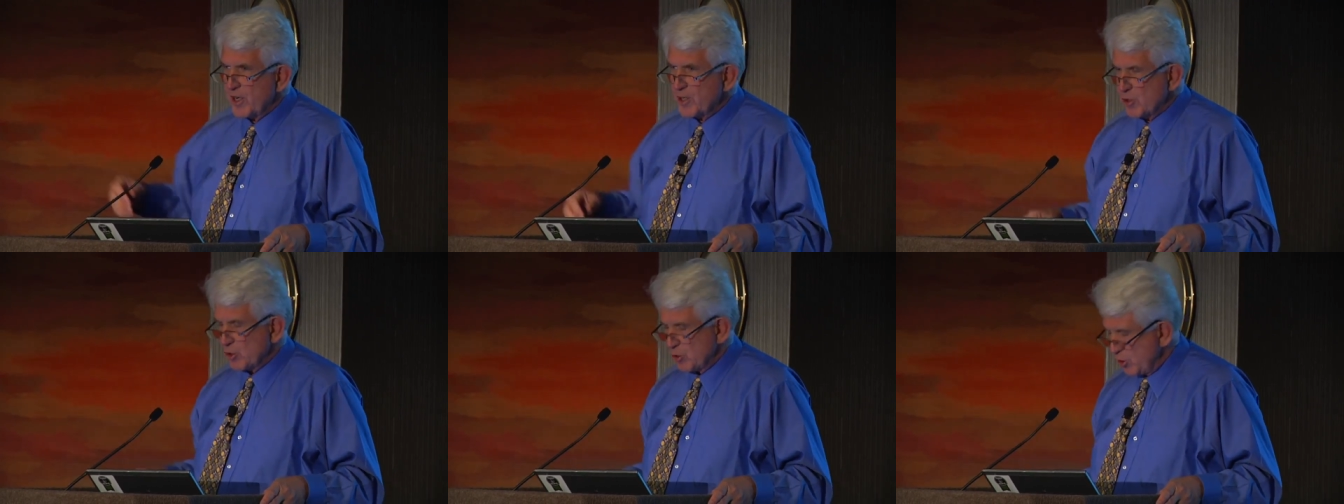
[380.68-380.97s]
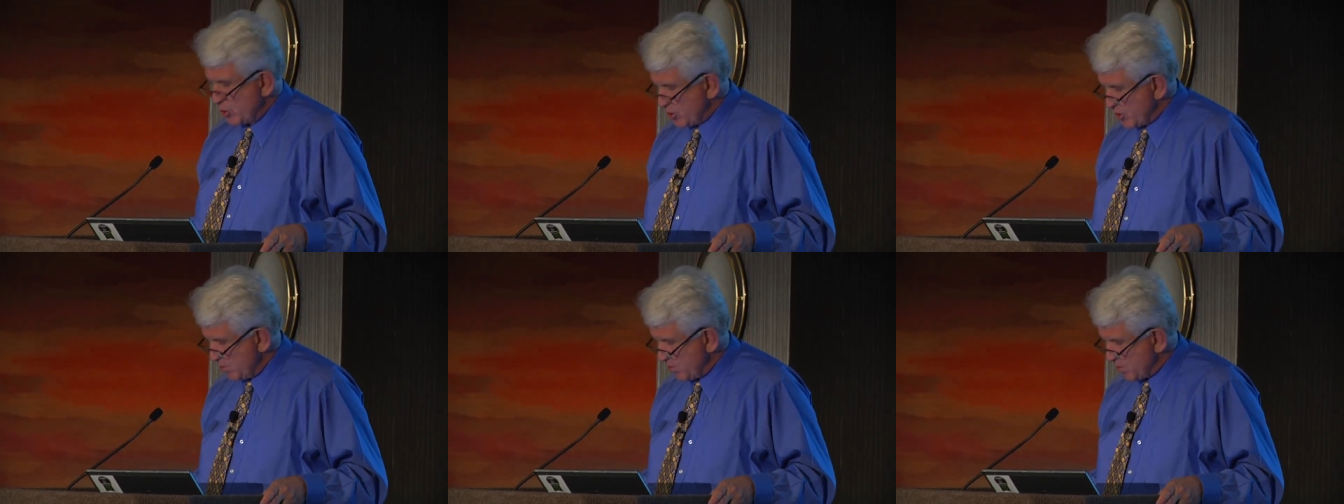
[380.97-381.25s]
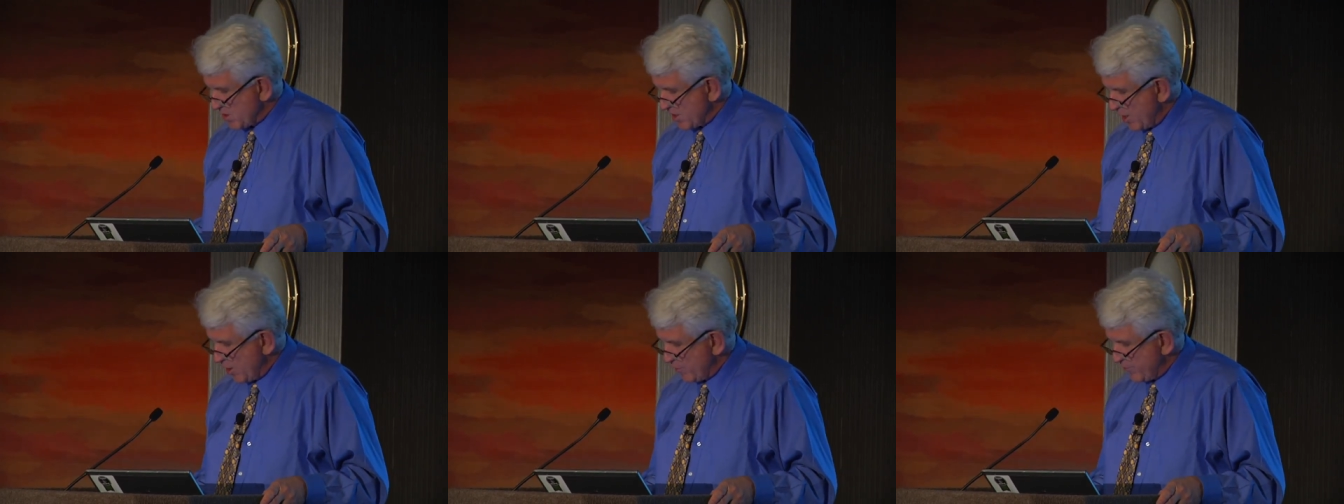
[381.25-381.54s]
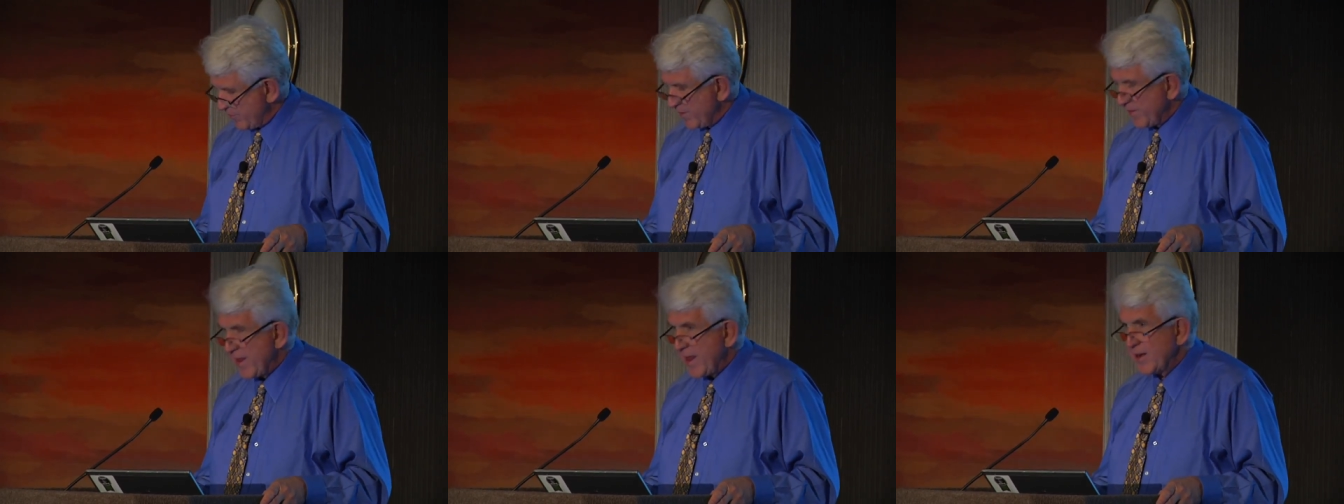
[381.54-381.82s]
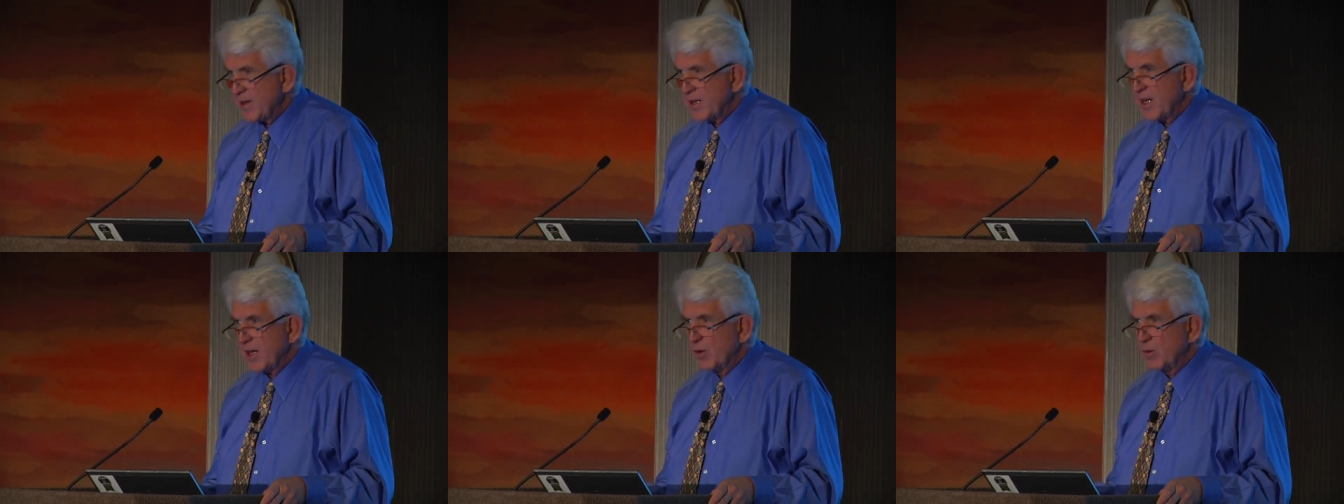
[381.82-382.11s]
and introduced himself, and
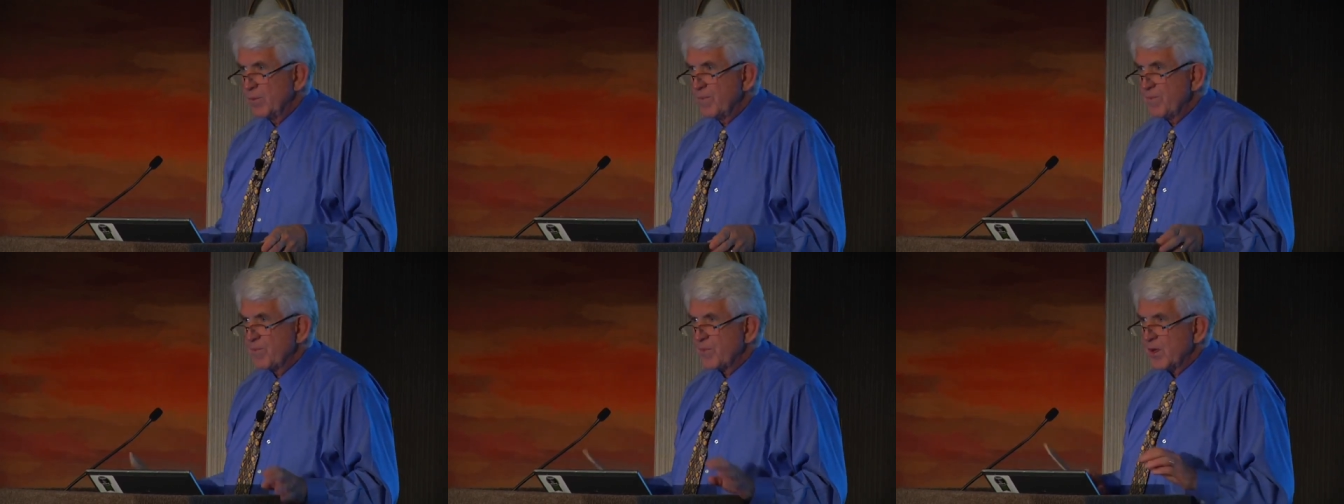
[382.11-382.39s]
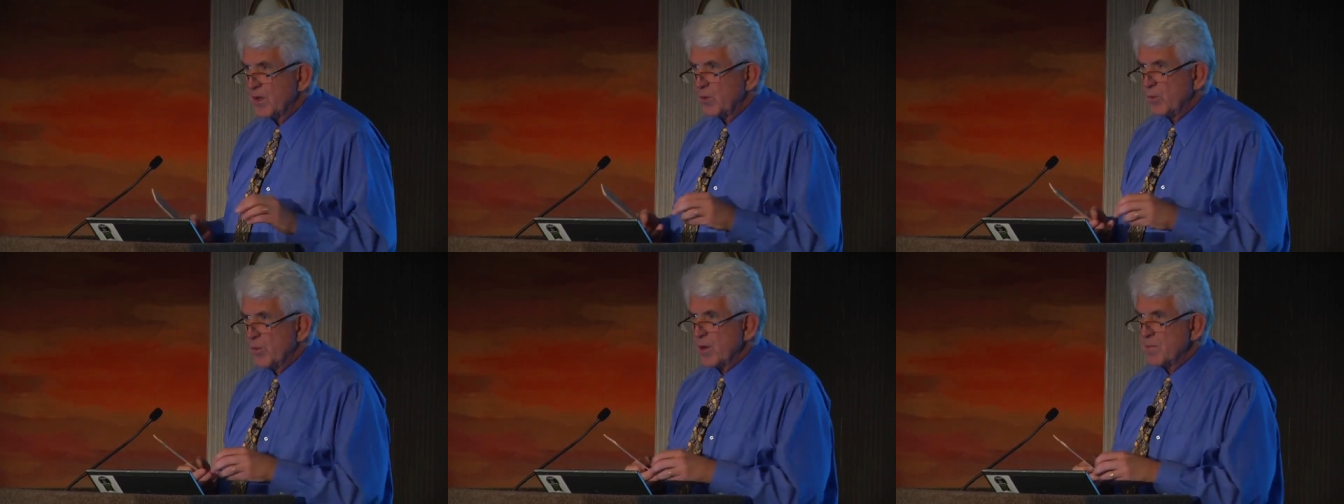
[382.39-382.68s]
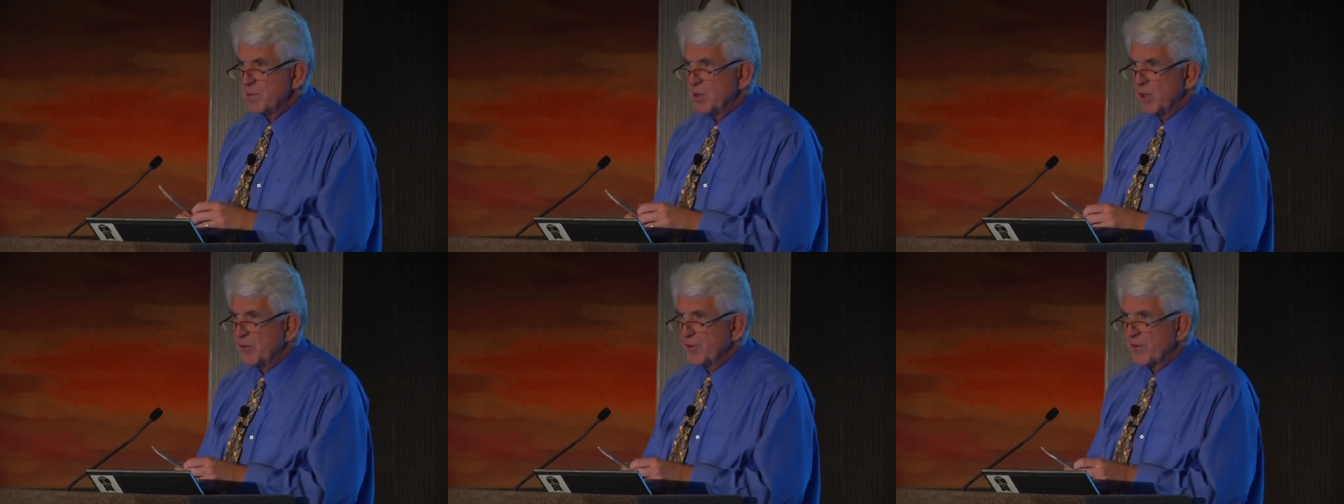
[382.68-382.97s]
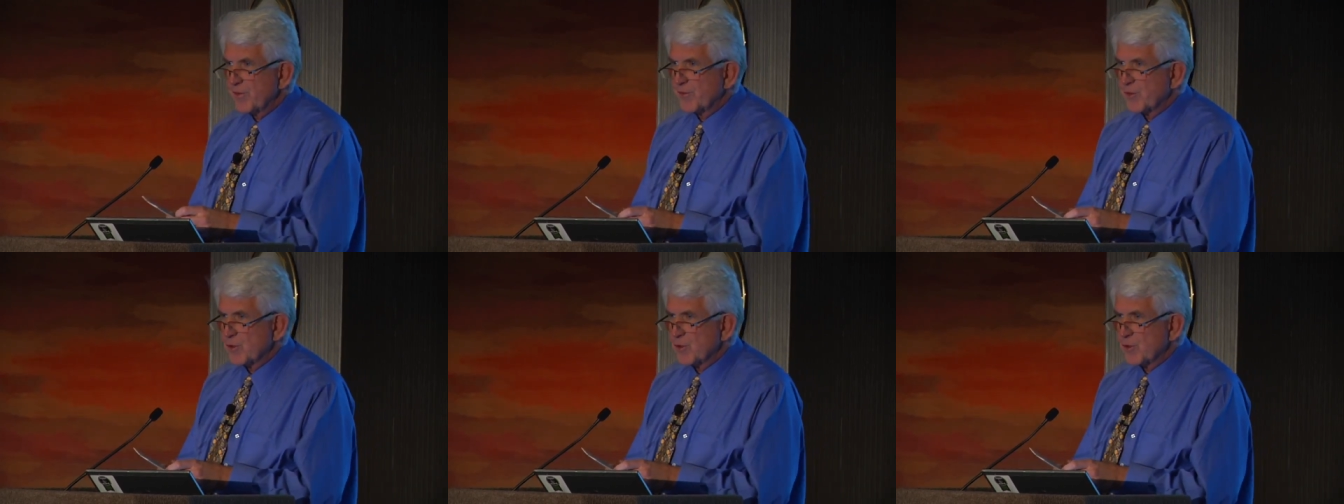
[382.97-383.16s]
then uh, we built the